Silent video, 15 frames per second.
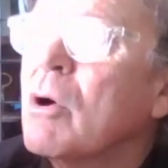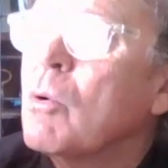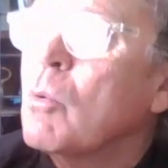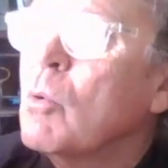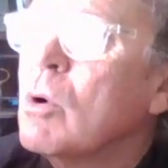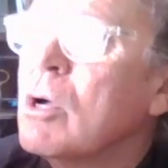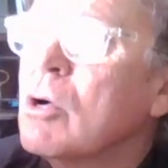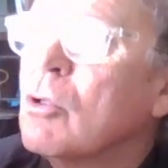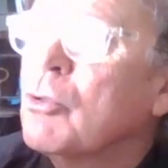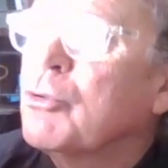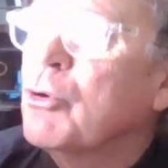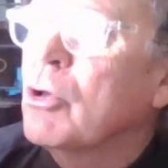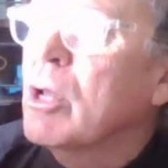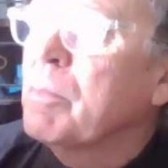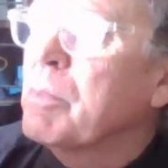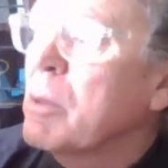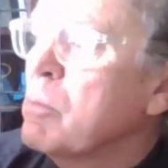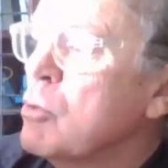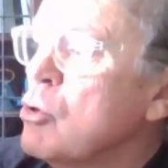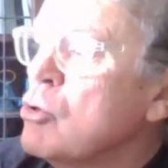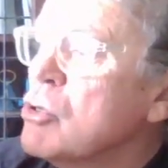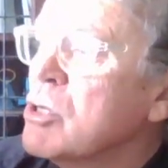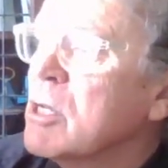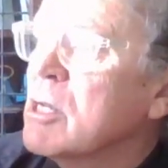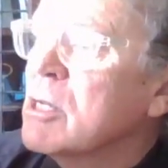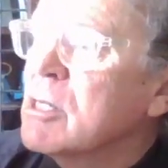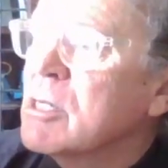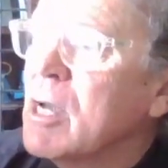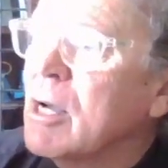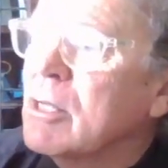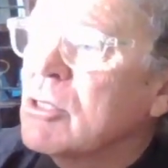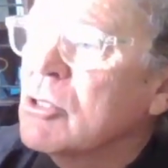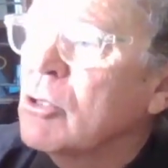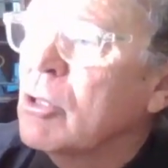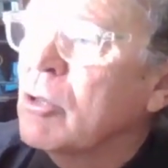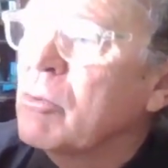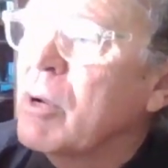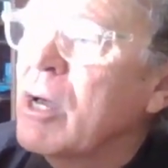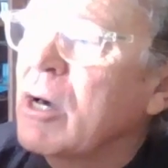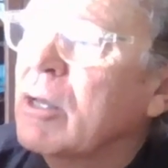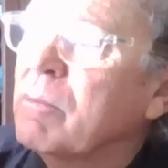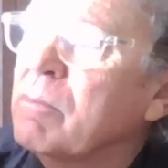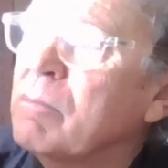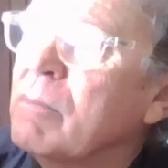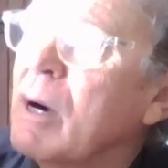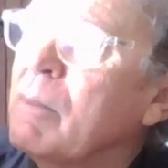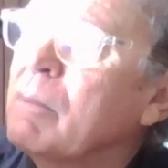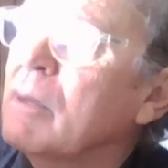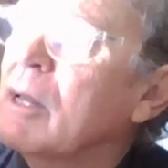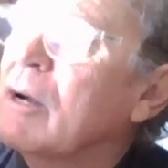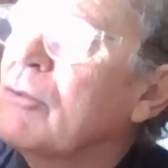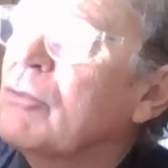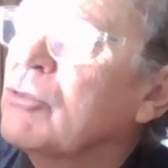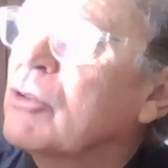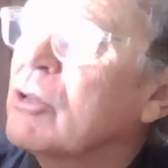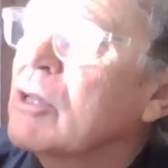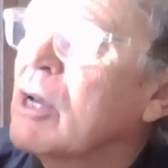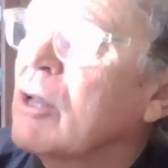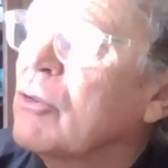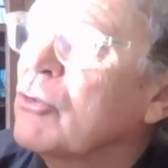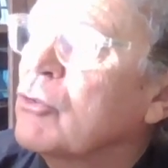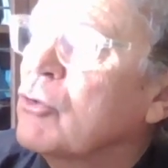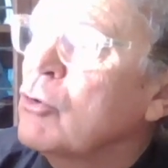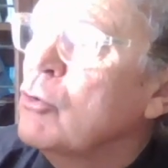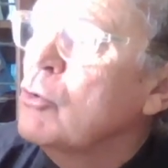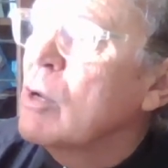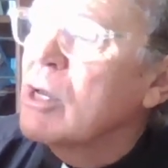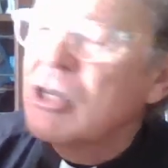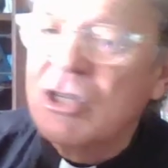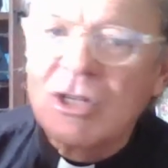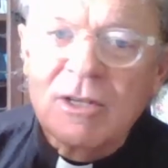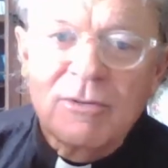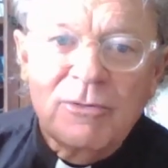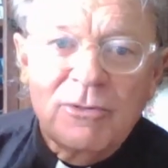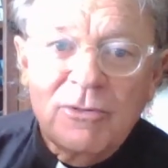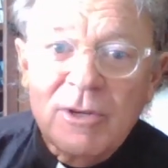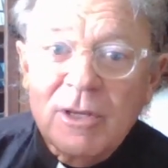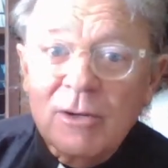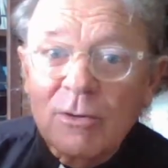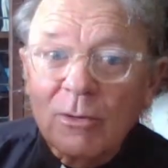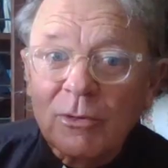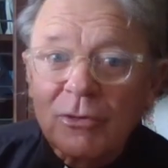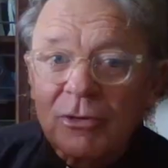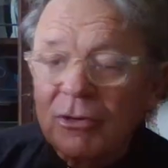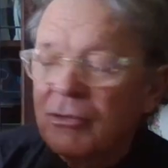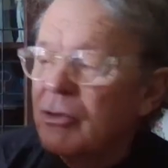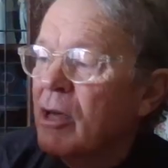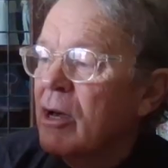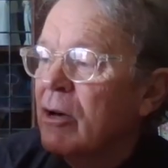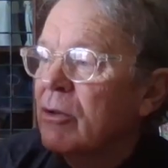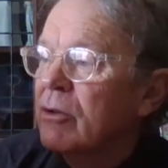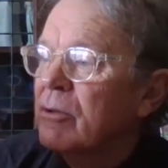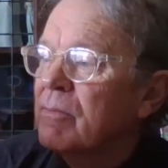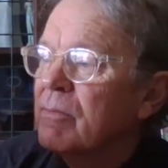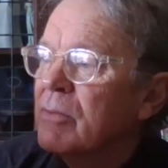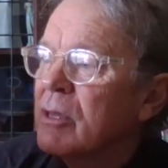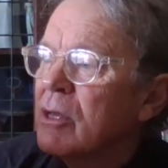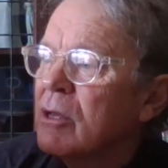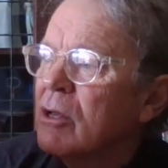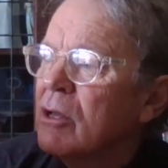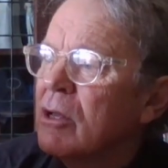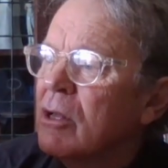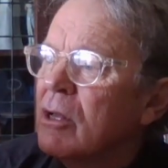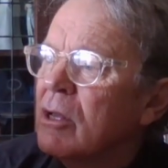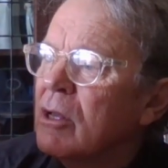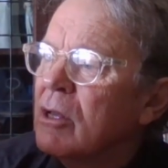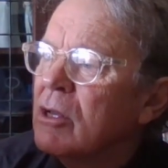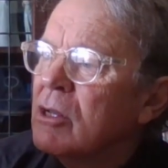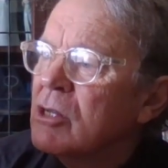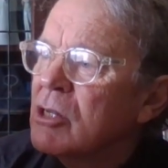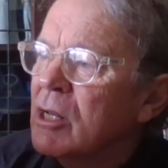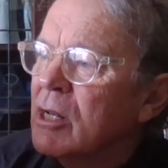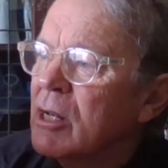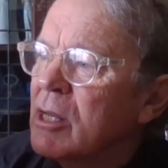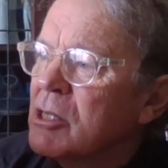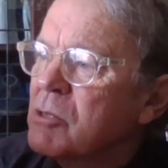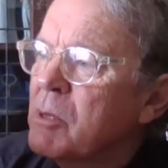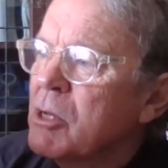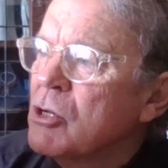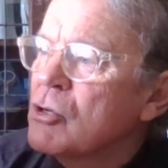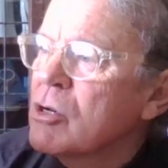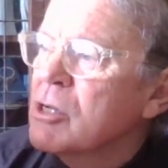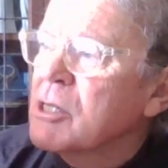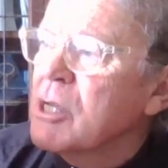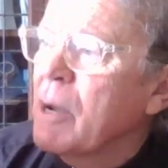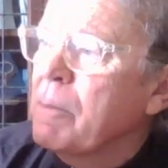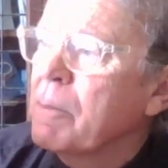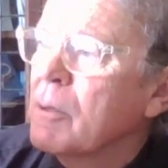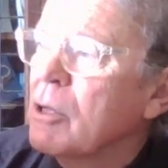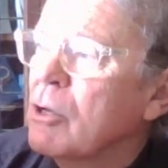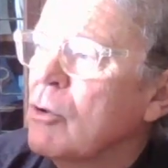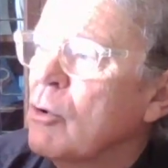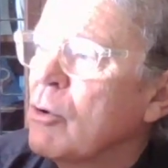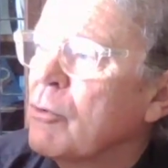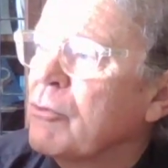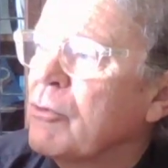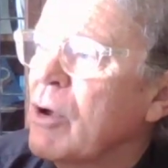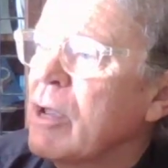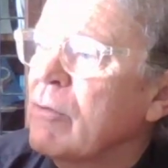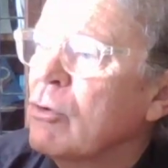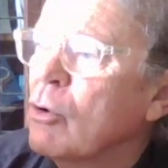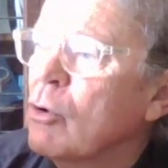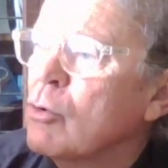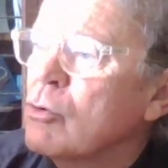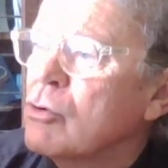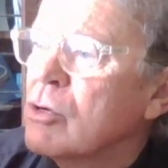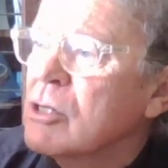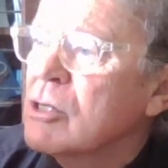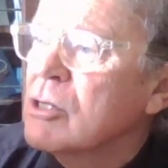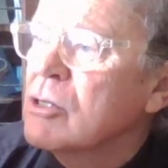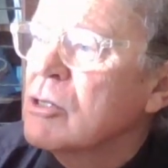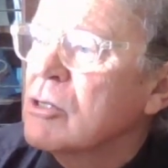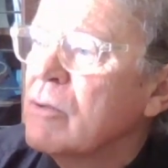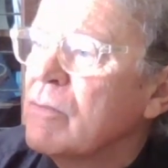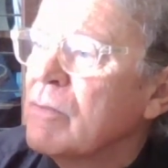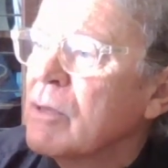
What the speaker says: We'll turn up the music and dance all around. Mum loves to dance too as she feels the sound. She lets me dress up in her favorite old dresses.